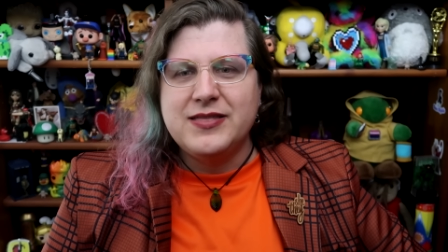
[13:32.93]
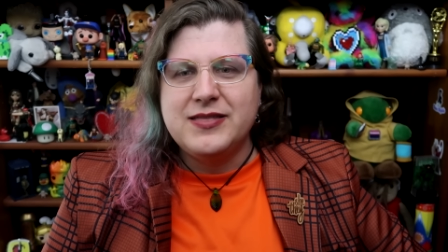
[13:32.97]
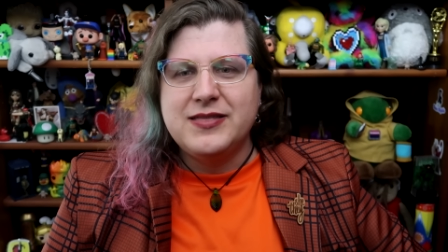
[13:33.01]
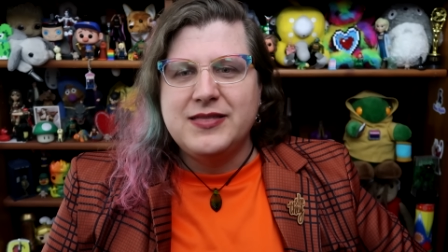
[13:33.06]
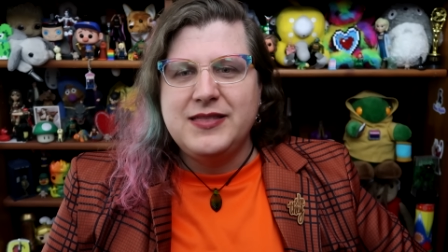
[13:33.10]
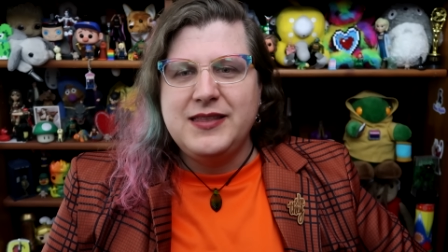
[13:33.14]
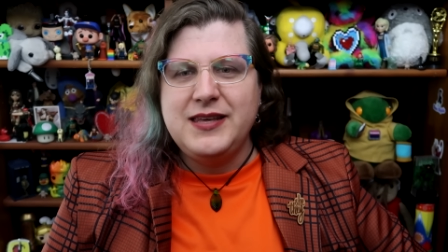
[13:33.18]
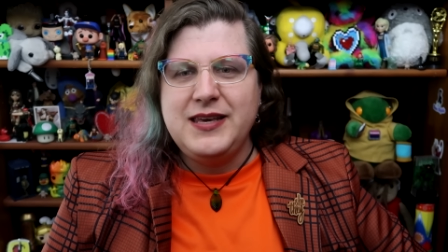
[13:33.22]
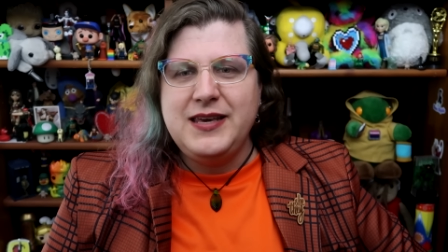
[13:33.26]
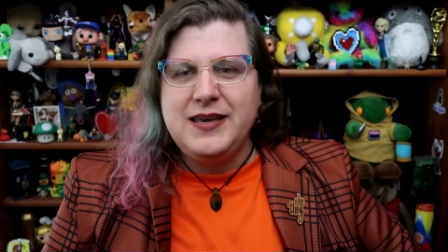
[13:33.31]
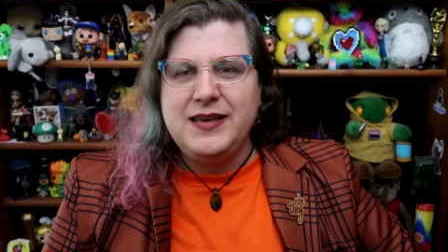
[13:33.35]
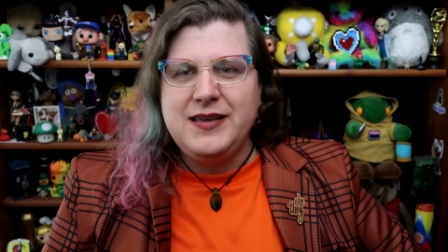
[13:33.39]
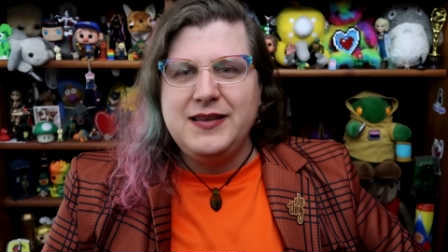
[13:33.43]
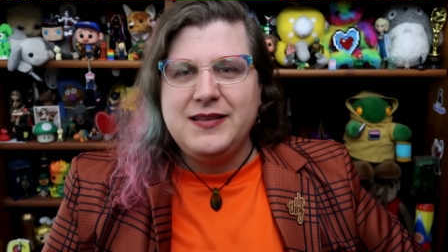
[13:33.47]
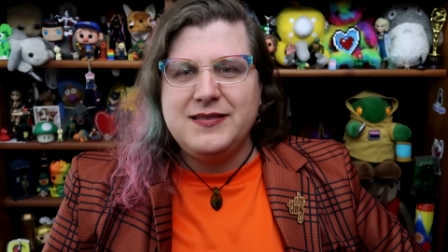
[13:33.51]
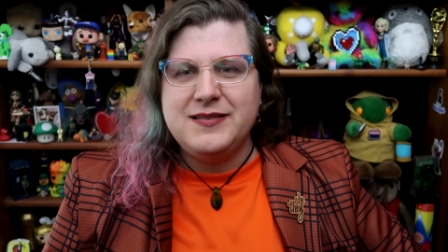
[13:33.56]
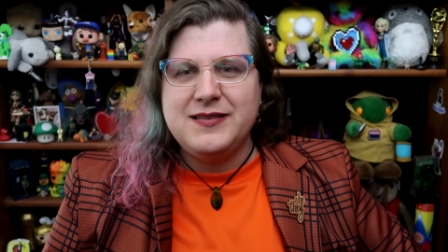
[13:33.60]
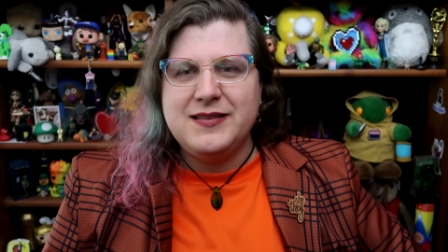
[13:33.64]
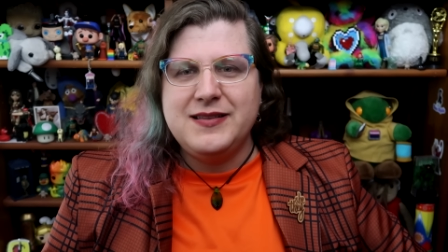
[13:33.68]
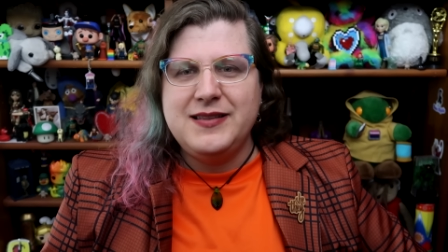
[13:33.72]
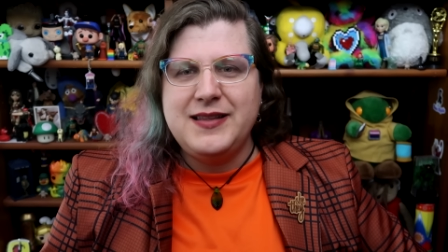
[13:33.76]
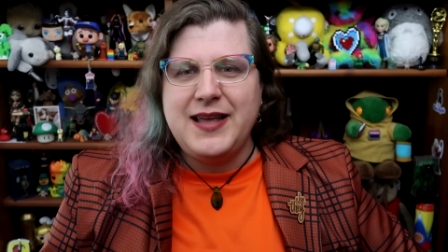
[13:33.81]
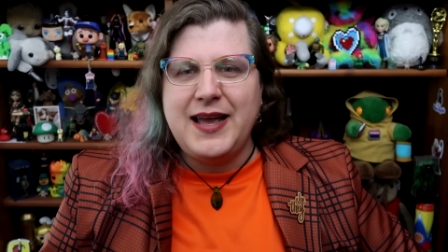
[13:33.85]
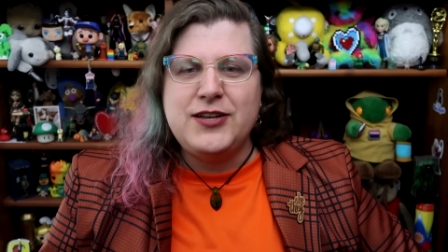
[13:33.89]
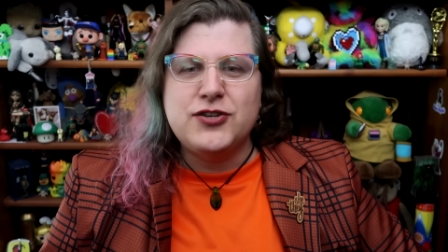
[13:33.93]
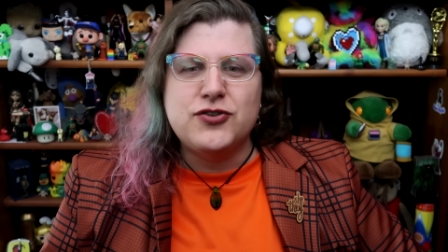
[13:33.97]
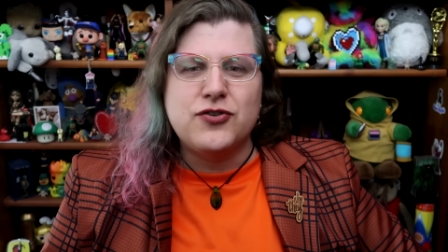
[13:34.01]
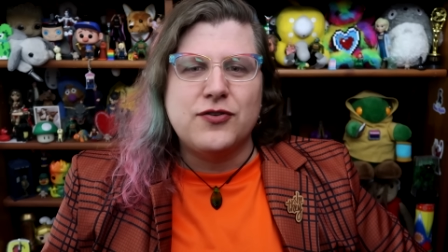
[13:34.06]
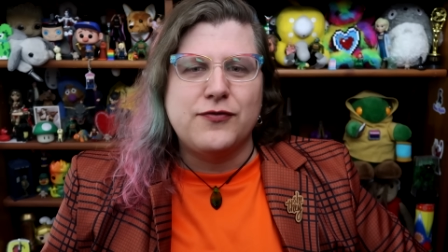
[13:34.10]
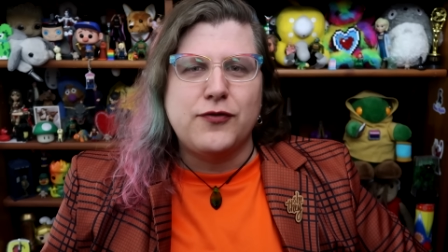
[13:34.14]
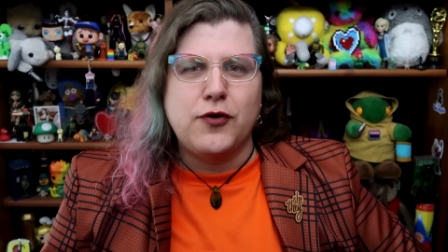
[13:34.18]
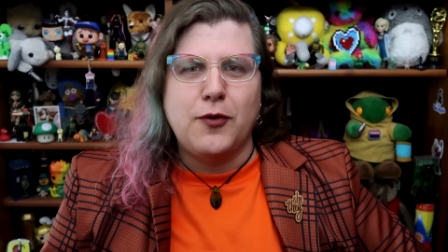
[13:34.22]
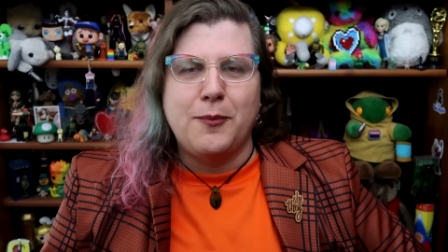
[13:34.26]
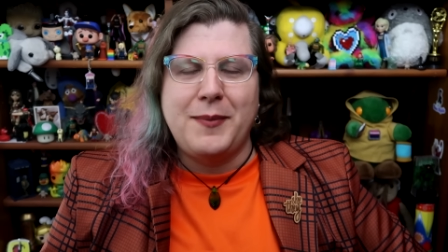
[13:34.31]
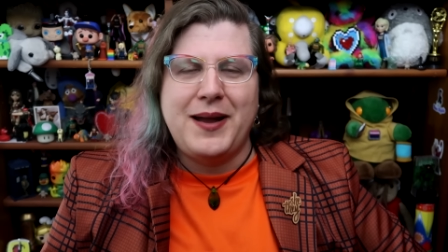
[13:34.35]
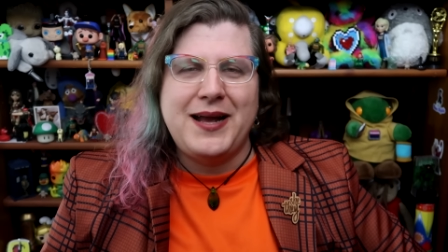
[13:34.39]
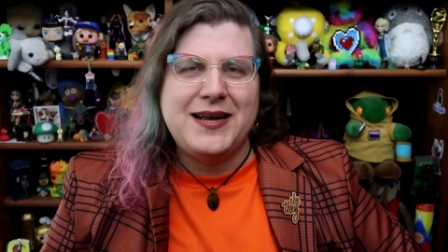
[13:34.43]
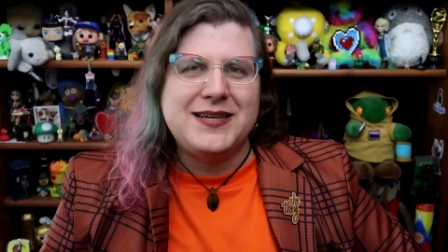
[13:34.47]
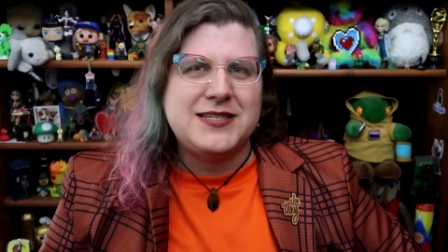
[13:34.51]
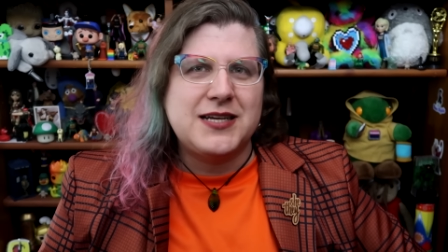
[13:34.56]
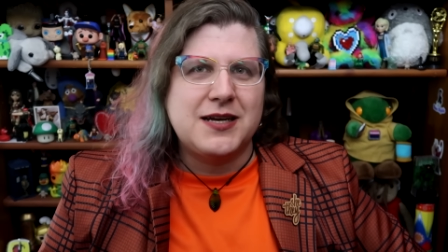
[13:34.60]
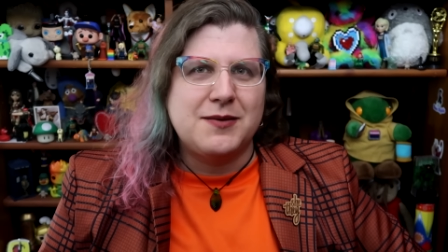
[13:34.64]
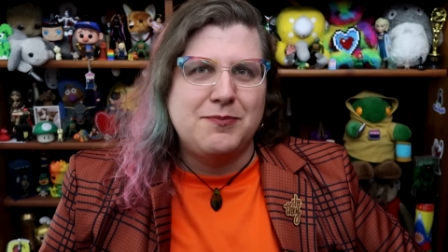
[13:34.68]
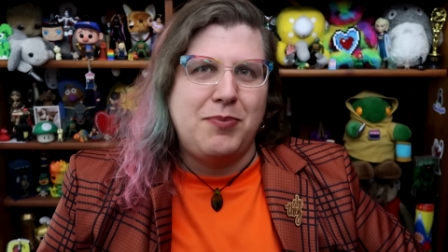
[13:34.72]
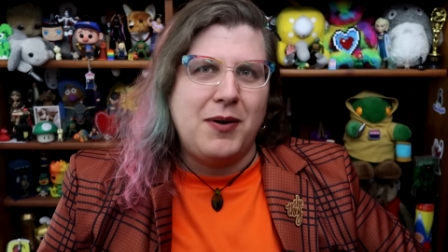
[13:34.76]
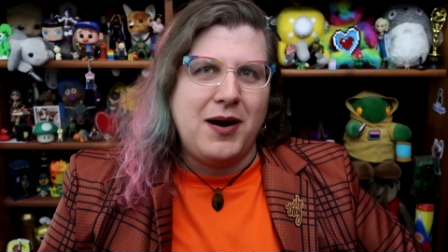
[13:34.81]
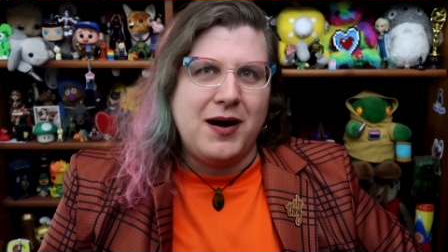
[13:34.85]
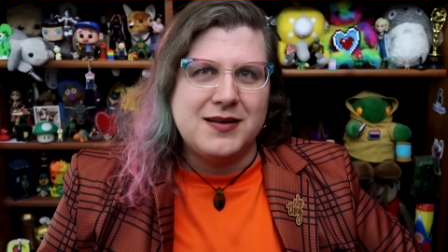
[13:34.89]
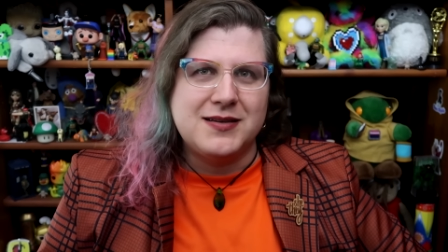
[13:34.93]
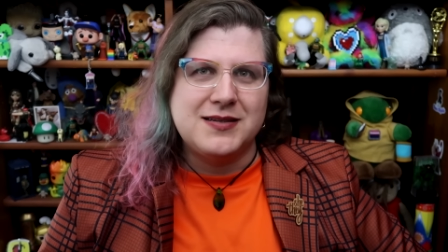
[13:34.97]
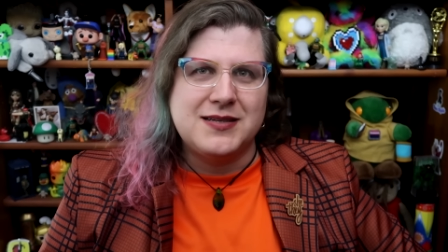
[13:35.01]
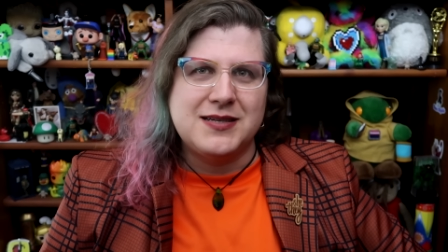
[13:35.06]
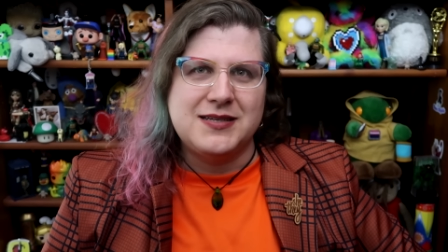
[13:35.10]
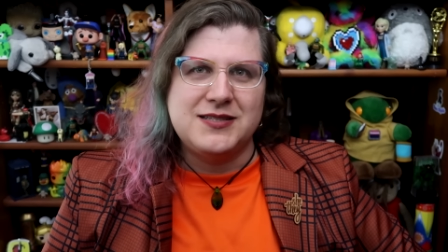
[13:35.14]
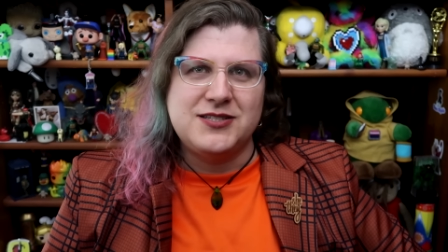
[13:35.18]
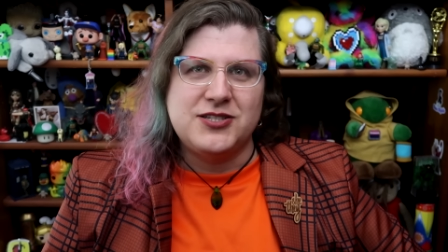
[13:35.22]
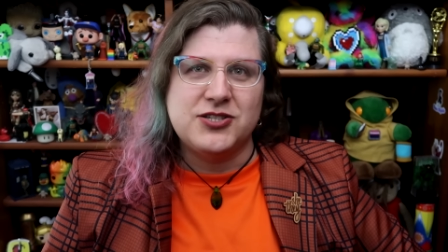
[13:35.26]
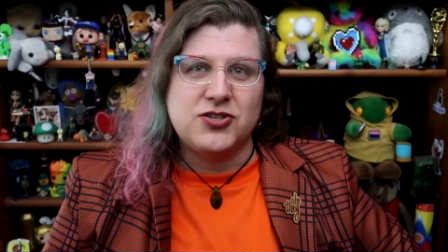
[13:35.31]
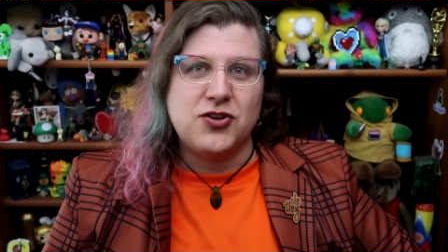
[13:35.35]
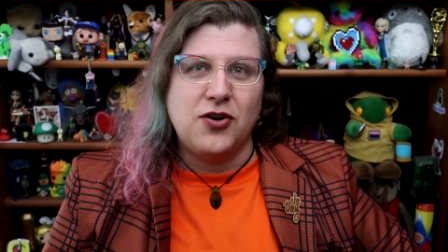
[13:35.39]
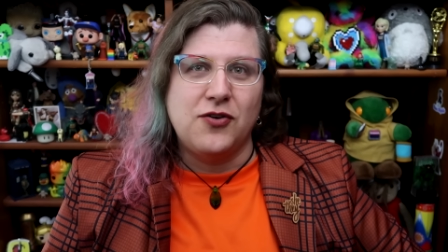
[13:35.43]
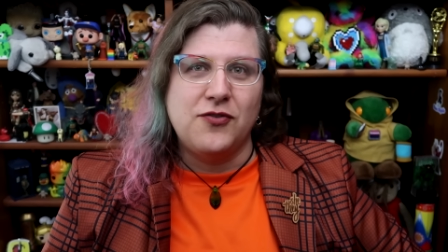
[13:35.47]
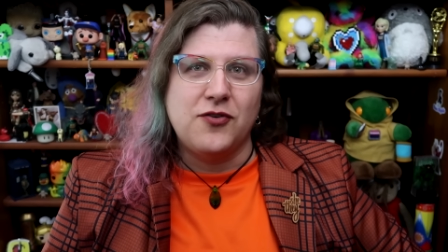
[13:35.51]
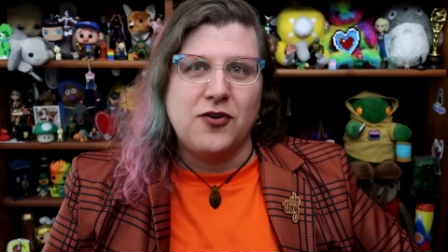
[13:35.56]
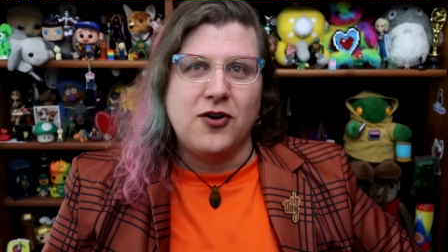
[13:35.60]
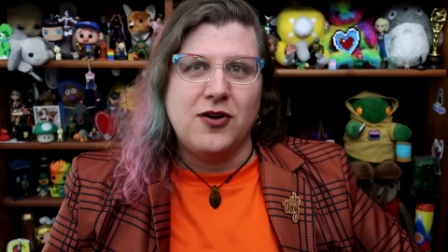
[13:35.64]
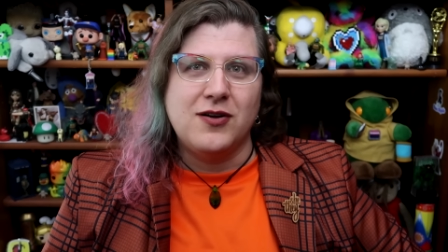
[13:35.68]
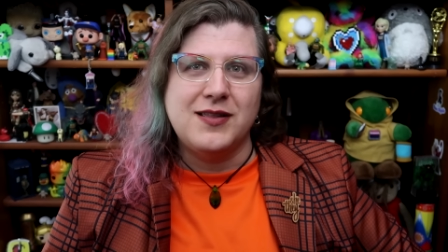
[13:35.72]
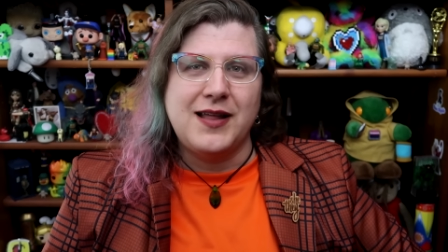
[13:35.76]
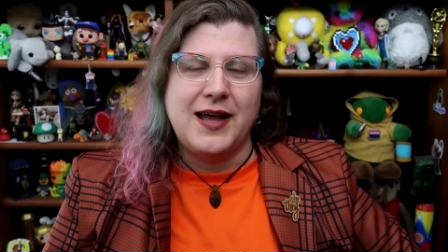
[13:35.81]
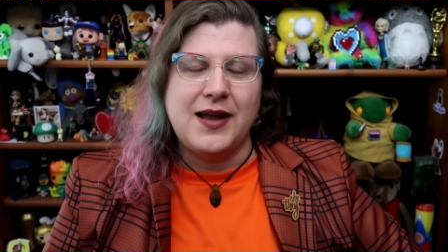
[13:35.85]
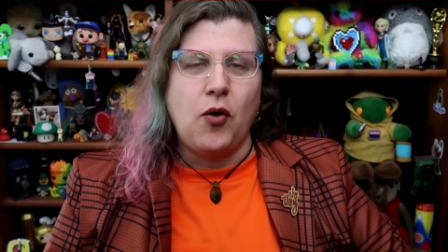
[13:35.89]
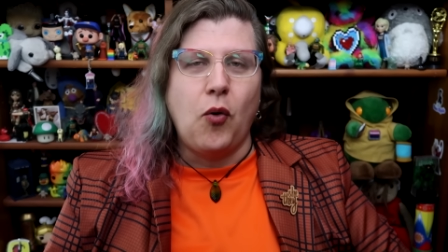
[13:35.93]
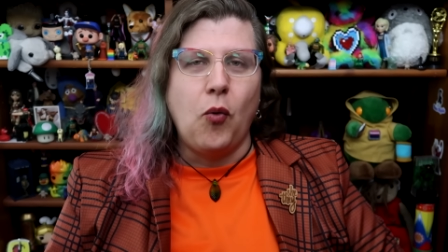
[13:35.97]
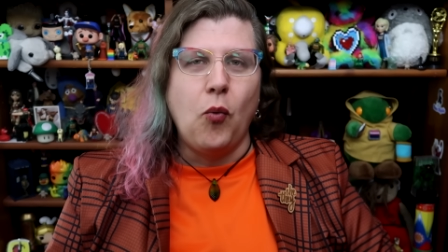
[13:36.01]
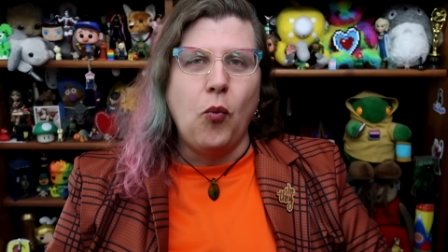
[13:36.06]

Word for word: the nature of romantic bonding, just overall, like,